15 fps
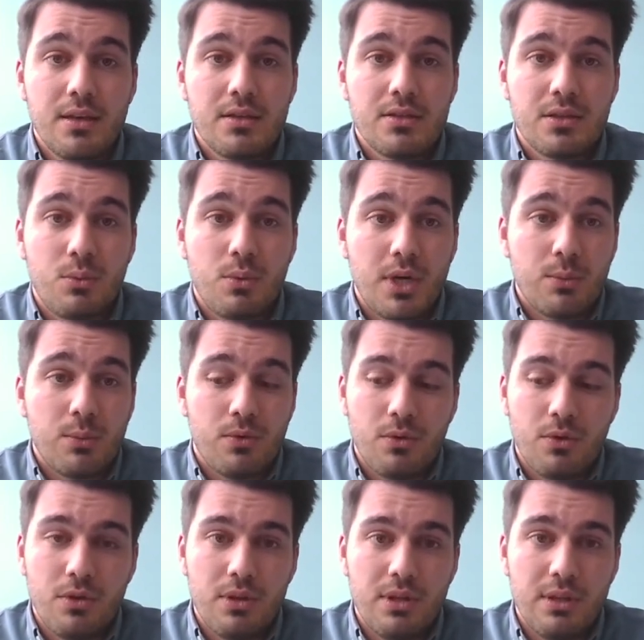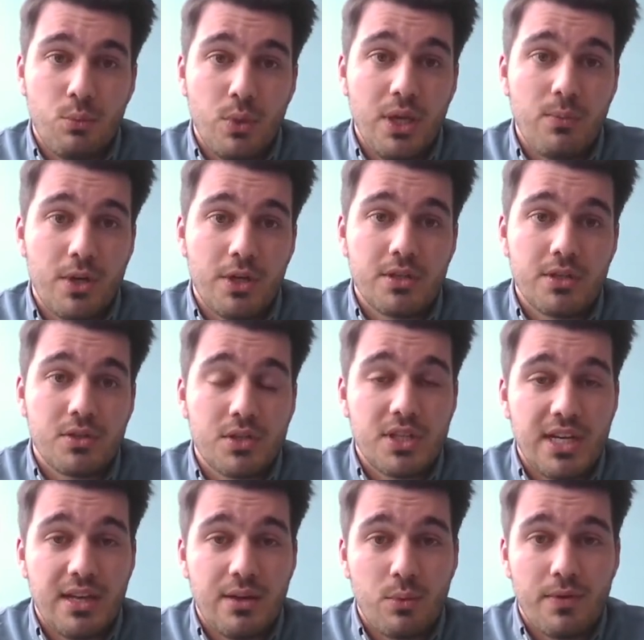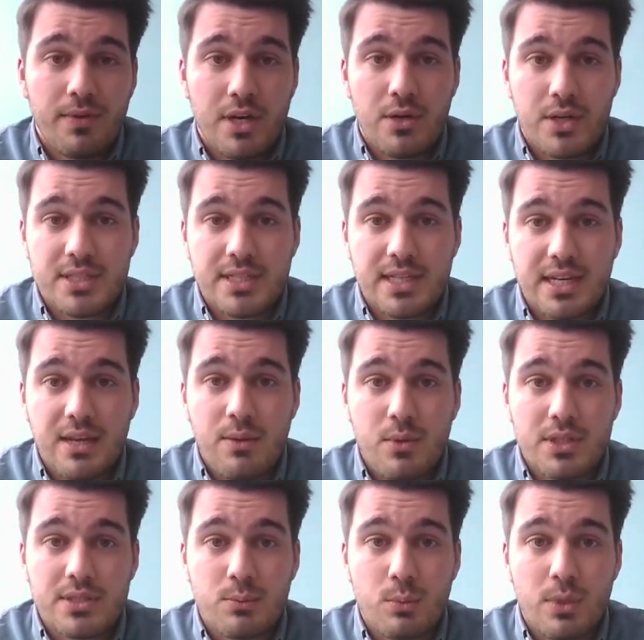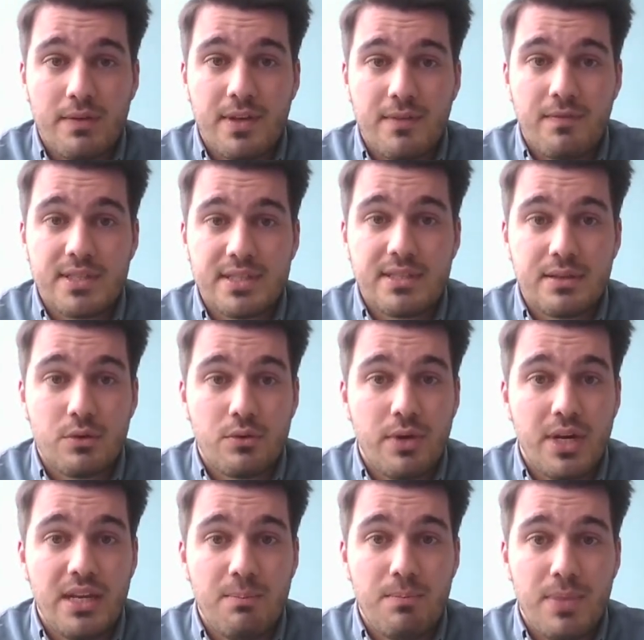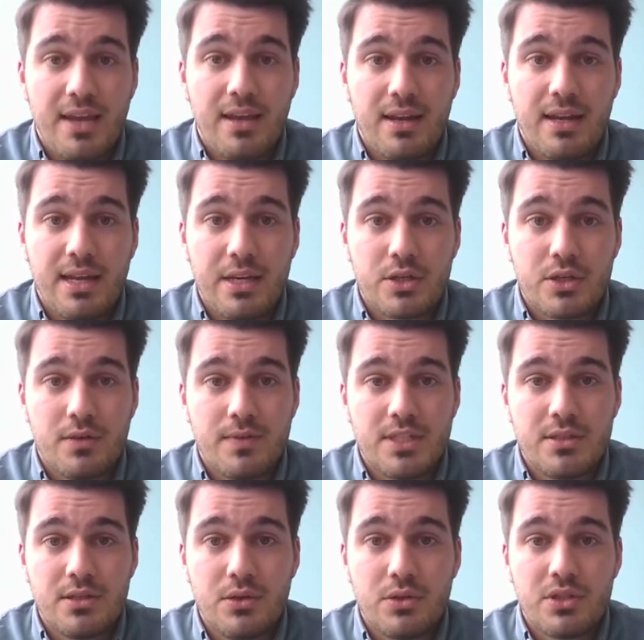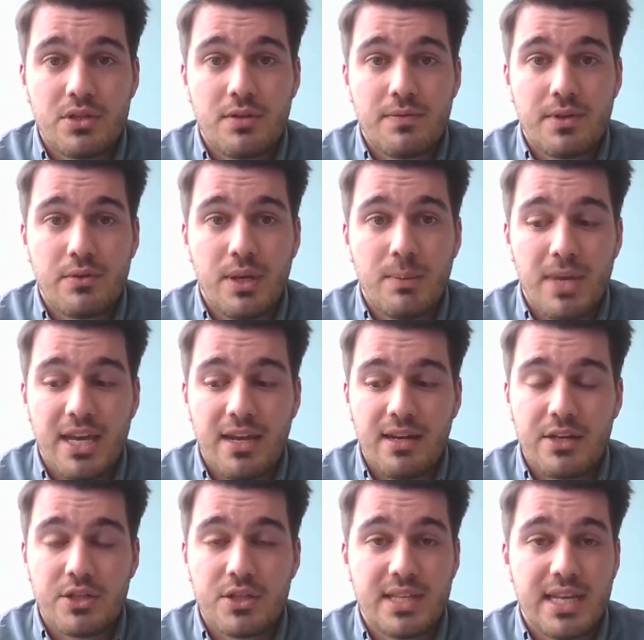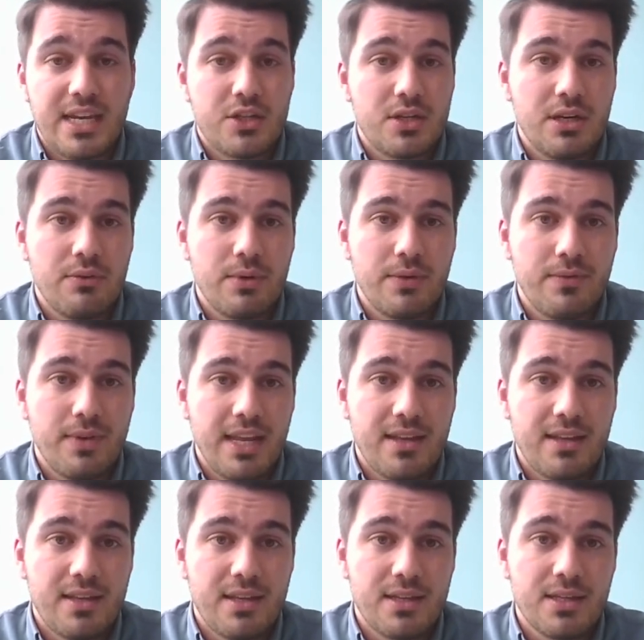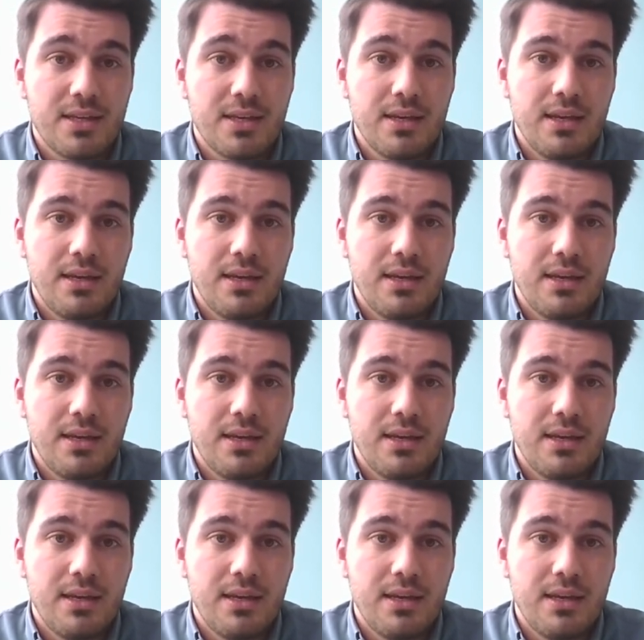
So what we wanted to check with our study was whether this green backlash or this notion of a green backlash is actually reflected